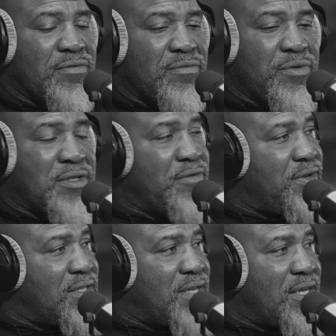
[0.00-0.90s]

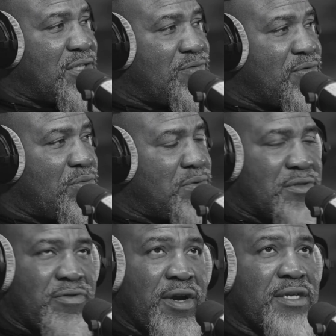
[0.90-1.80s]
visitation room. It was
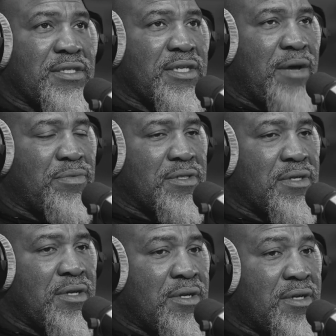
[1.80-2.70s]
crazy. And I was
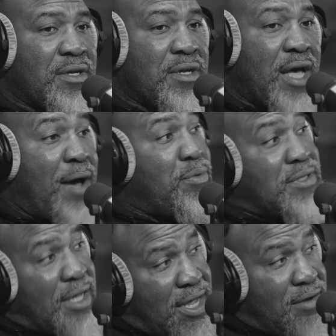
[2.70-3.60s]

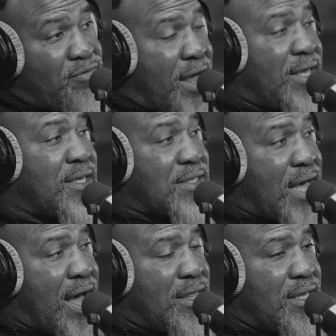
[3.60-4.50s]
in Rikers
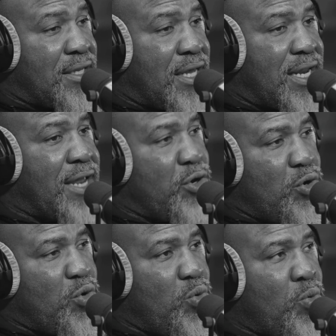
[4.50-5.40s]
Island, and I
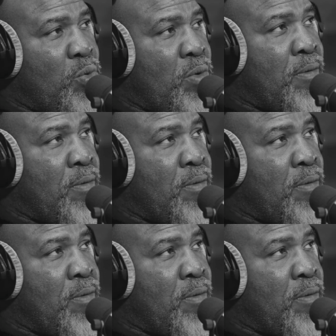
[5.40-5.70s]
knew